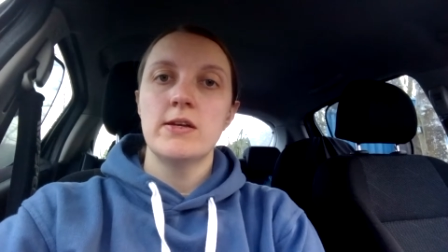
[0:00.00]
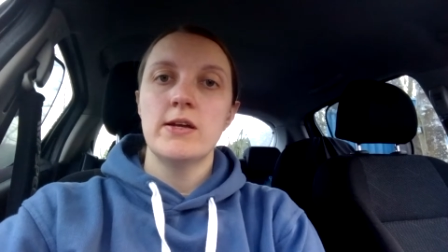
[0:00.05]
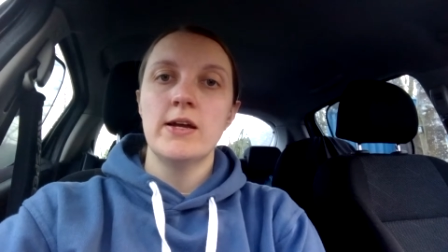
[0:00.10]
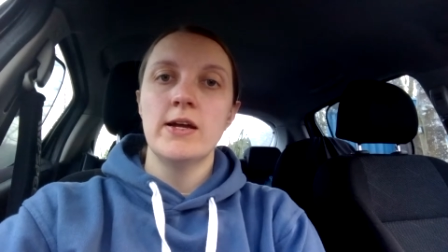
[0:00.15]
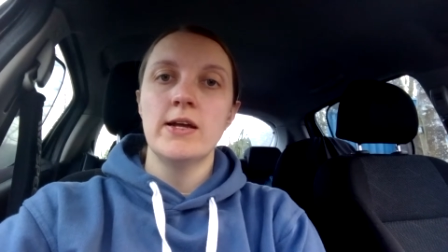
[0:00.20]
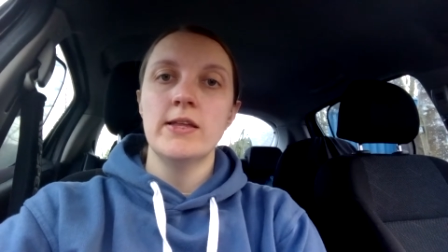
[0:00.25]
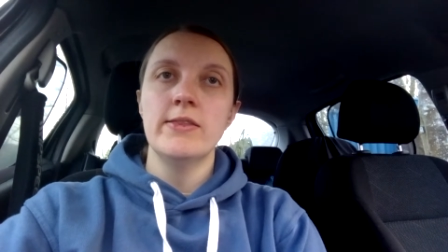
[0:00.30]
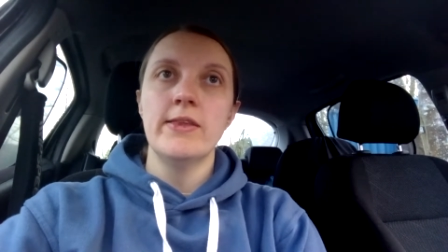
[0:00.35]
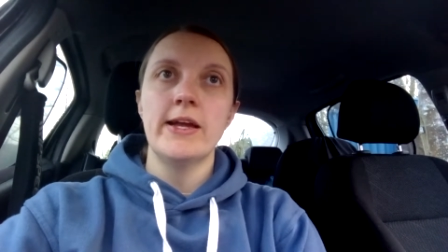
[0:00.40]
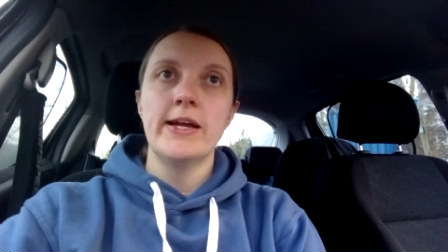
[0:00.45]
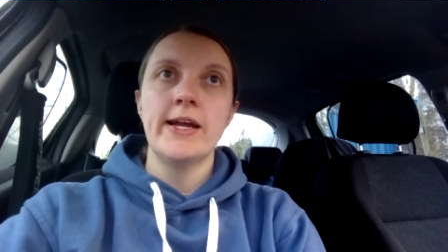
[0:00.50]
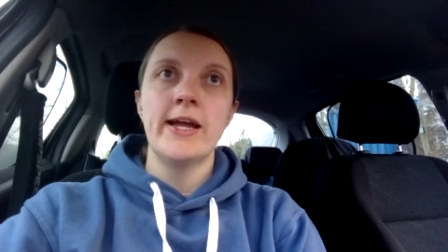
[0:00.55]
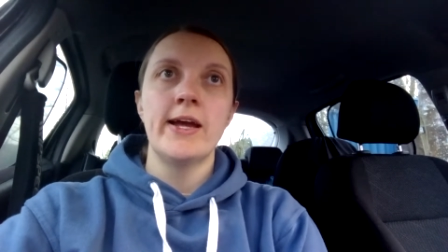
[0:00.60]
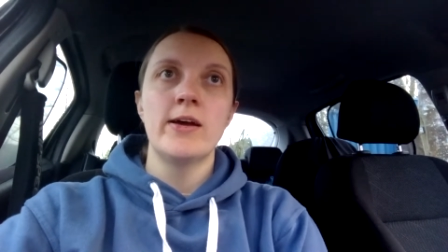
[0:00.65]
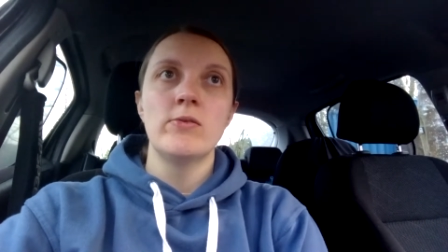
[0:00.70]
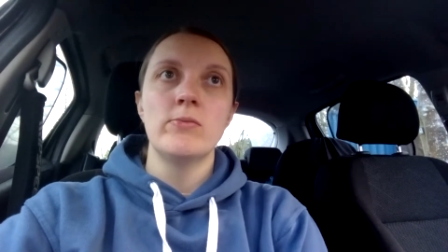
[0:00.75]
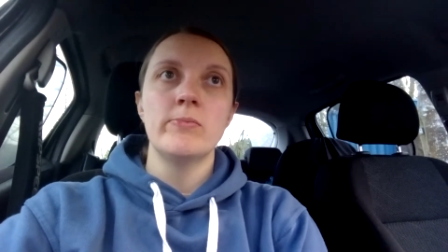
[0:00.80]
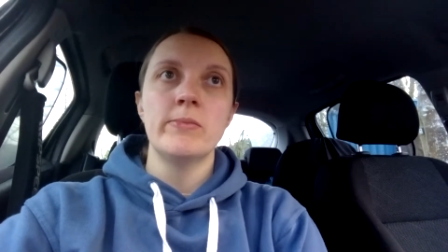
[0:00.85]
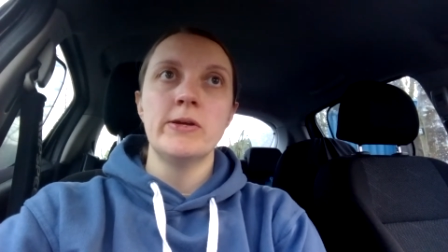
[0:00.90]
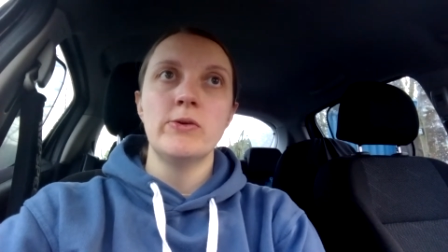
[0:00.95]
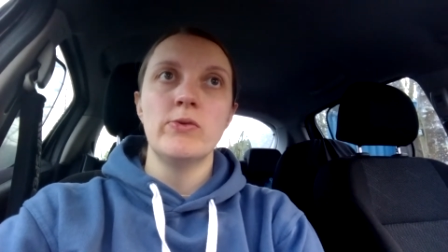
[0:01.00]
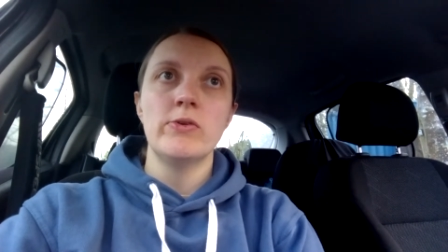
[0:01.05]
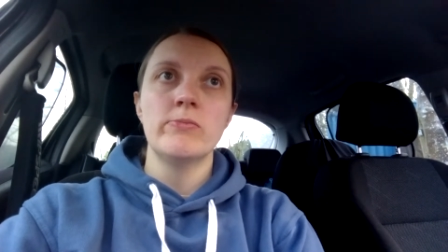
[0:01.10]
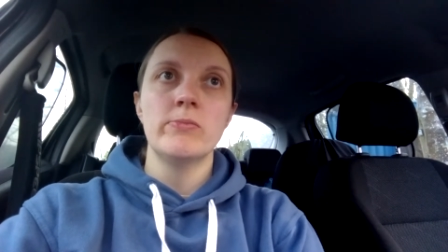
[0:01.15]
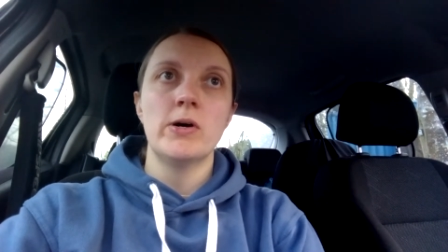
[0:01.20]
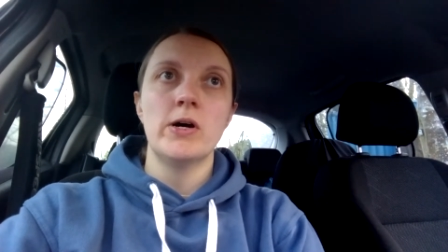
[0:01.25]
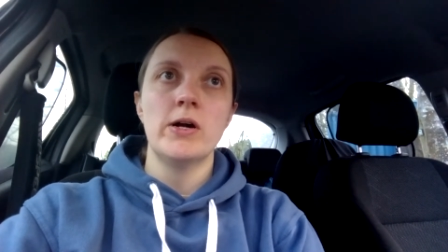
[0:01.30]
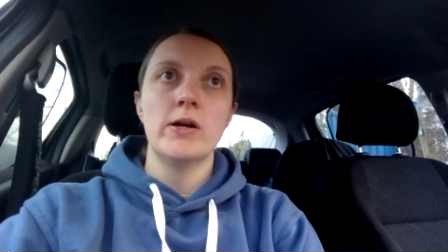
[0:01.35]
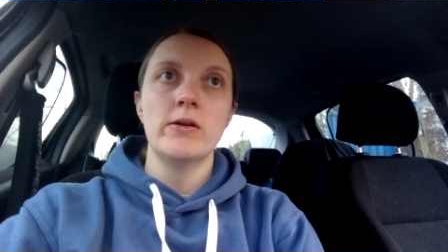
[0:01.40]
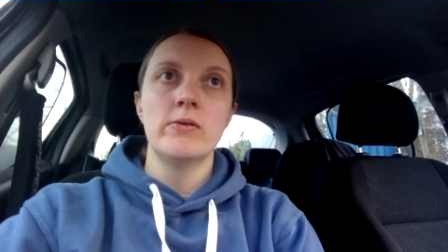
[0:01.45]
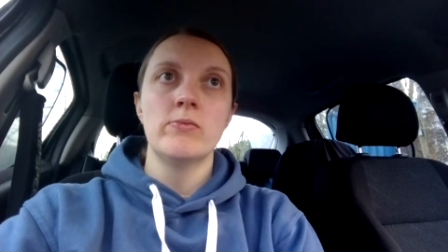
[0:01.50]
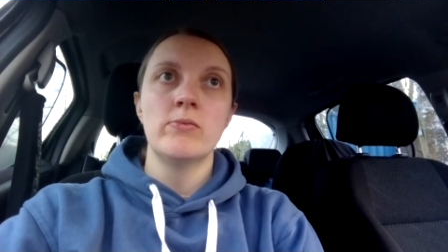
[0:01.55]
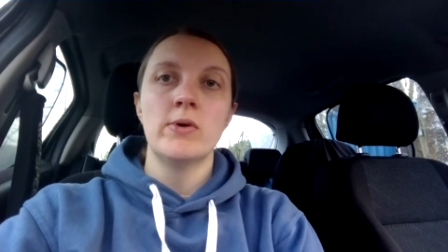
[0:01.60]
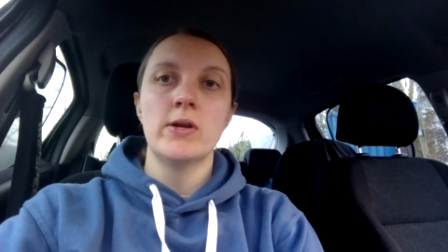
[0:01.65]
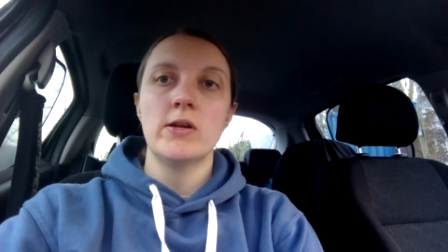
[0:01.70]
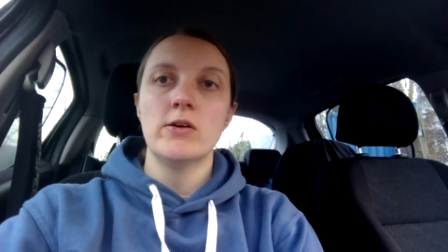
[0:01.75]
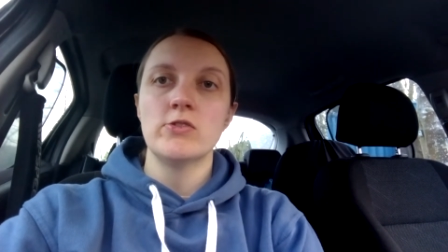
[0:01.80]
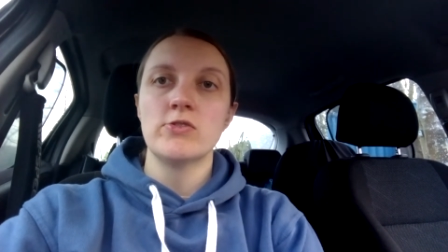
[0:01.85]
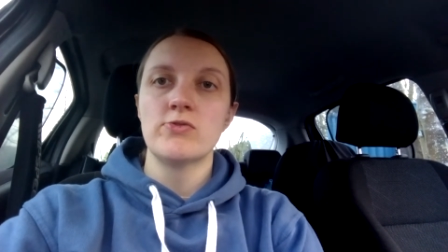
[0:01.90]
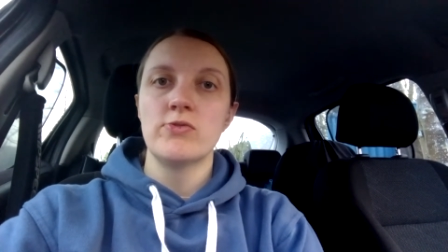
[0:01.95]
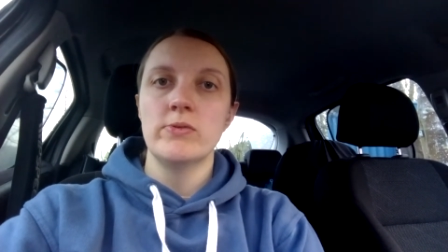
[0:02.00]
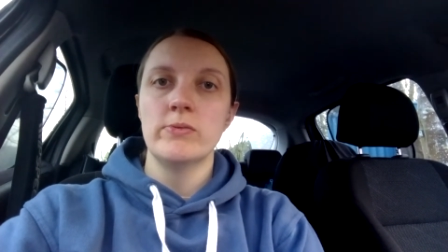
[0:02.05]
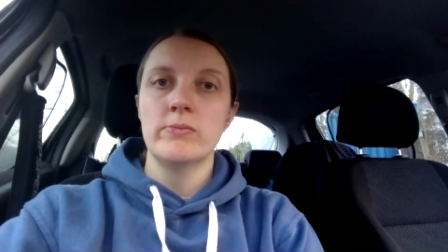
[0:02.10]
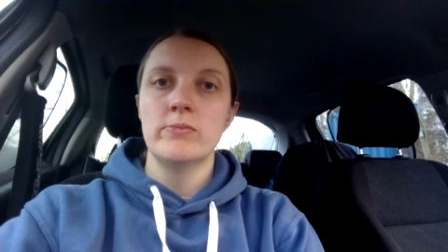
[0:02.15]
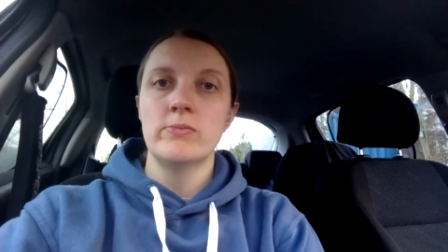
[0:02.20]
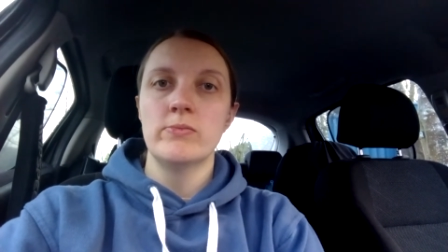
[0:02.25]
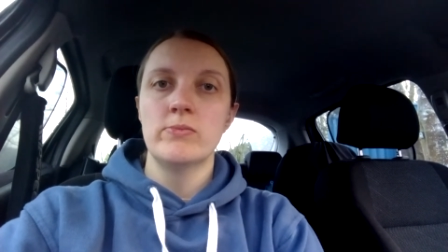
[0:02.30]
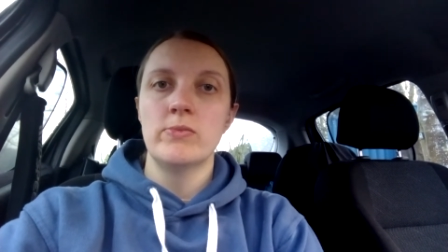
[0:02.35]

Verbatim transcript: And they helped me with my when I was room,